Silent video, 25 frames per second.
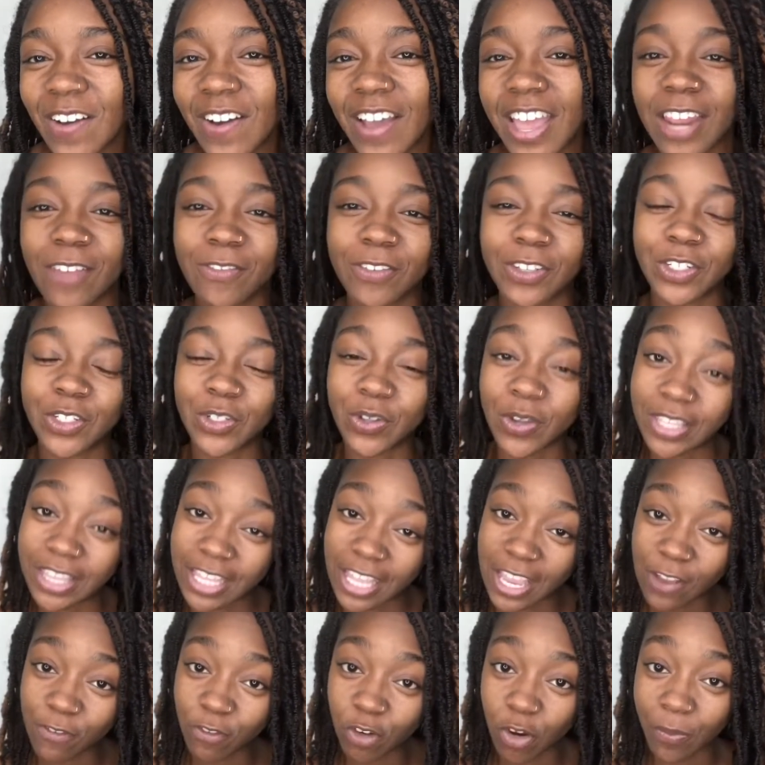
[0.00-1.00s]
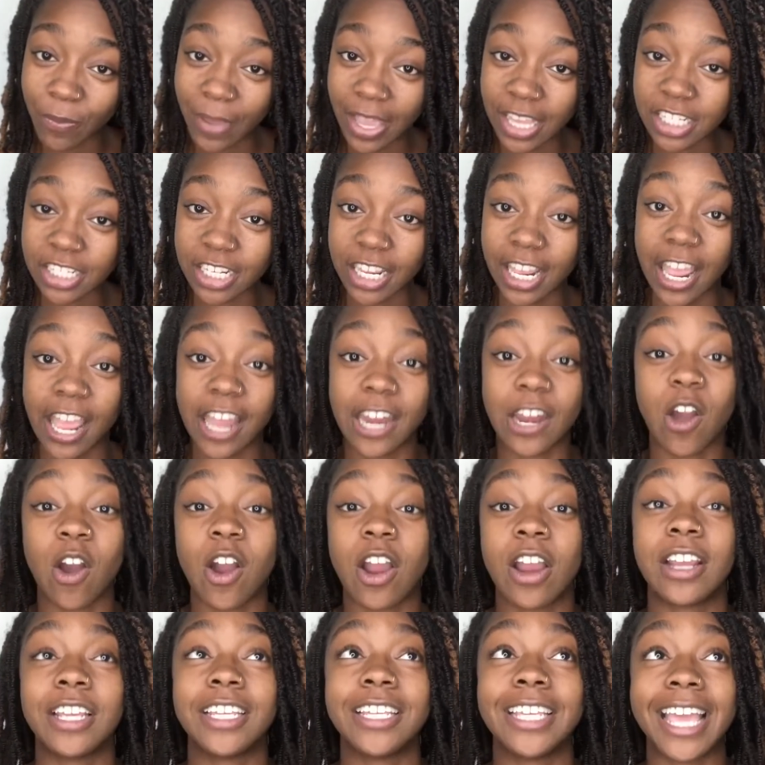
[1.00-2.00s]
and have enjoyed the information and
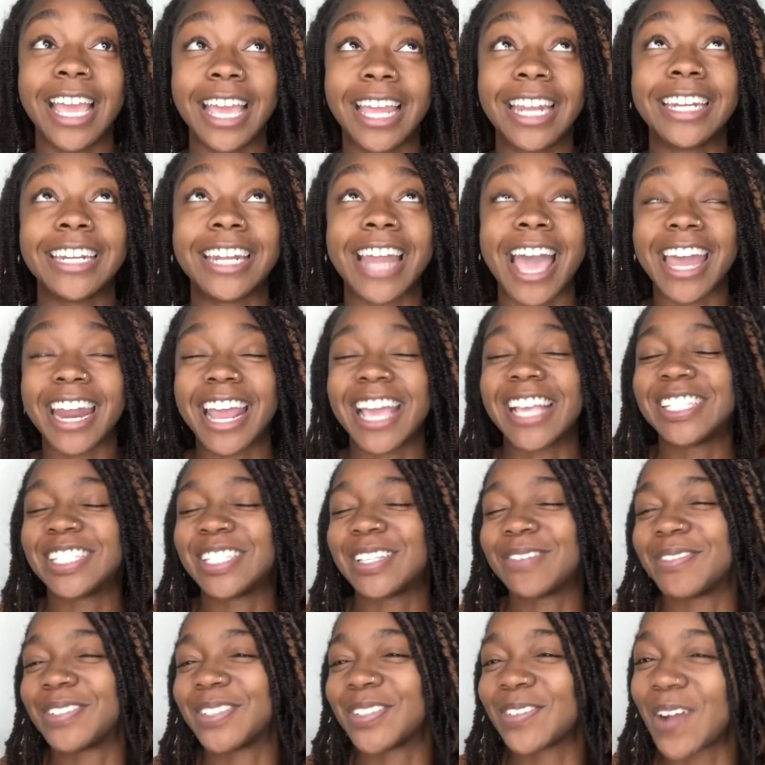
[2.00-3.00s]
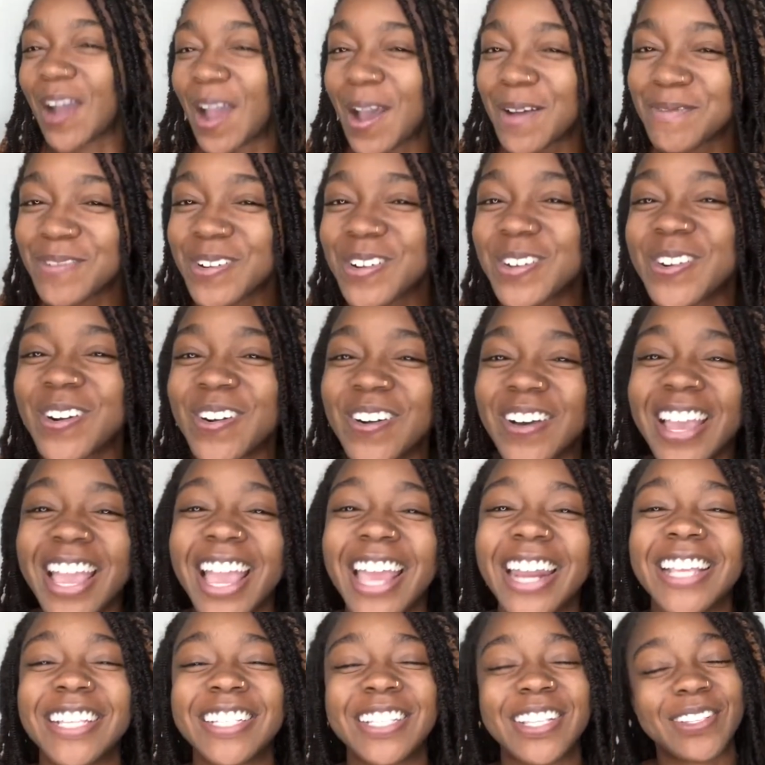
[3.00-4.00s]
are yet not a subscriber, go ahead
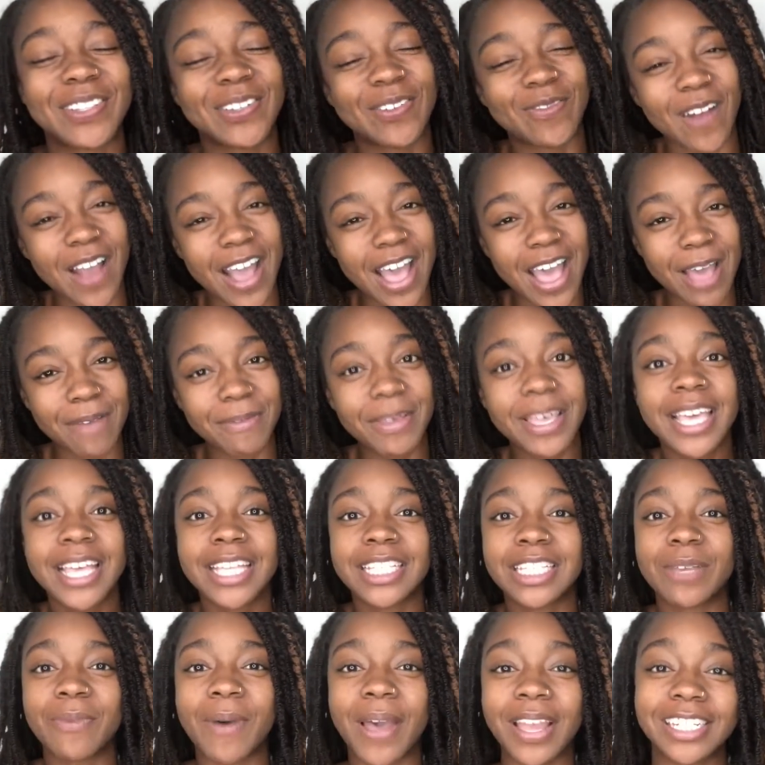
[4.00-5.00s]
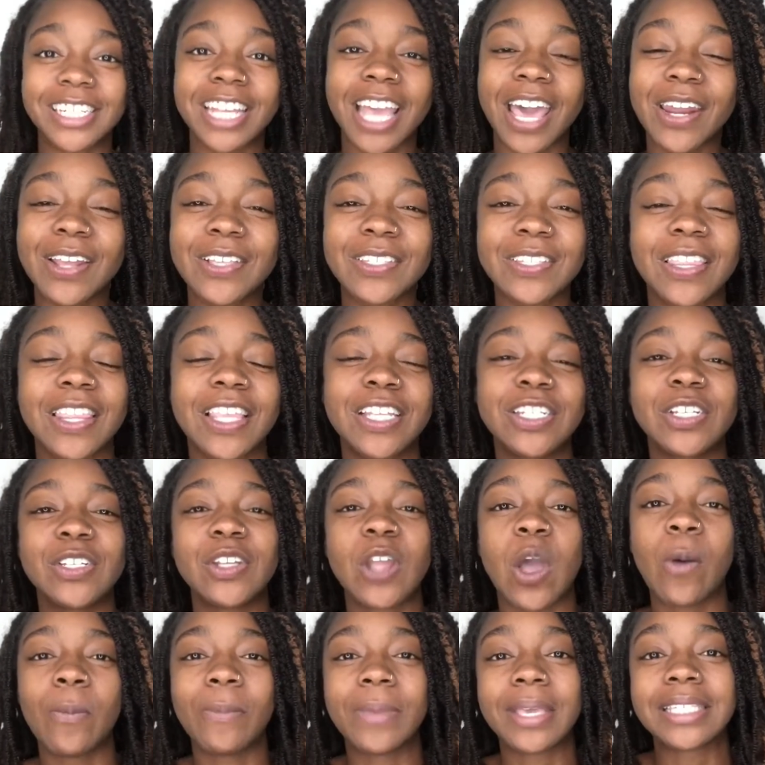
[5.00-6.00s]
and subscribe to my channel so that you
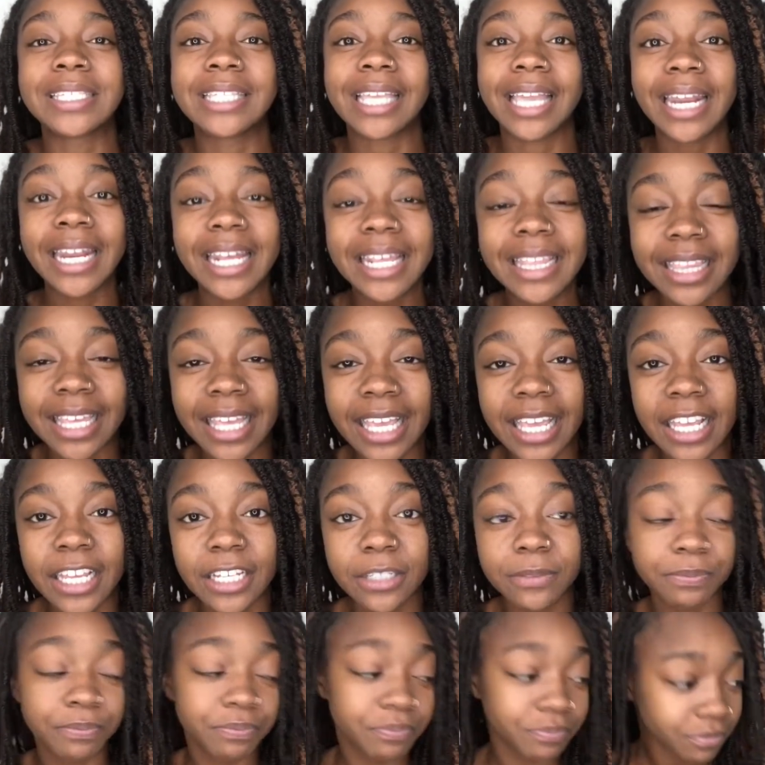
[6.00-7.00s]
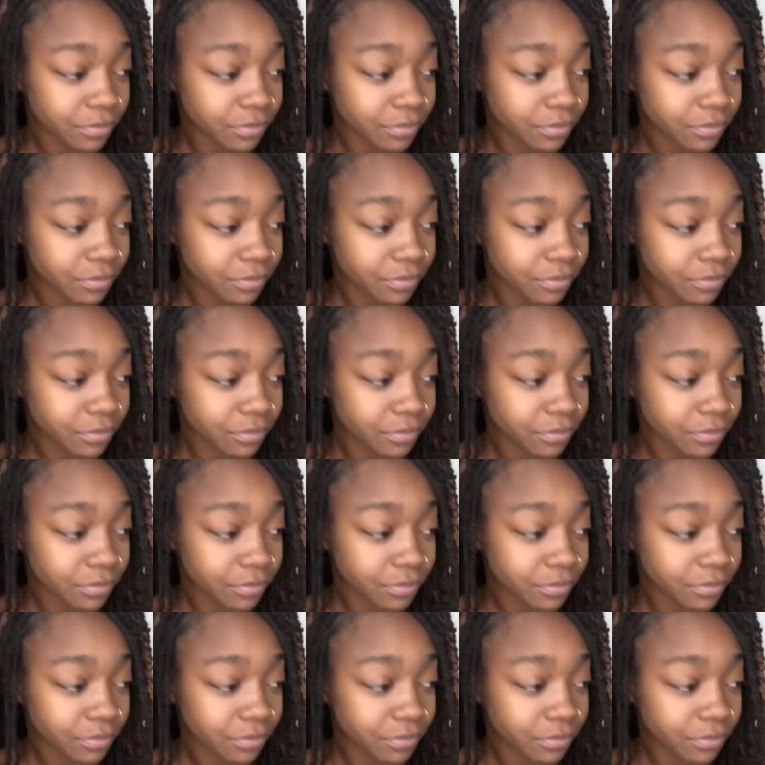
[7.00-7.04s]
don't miss anything.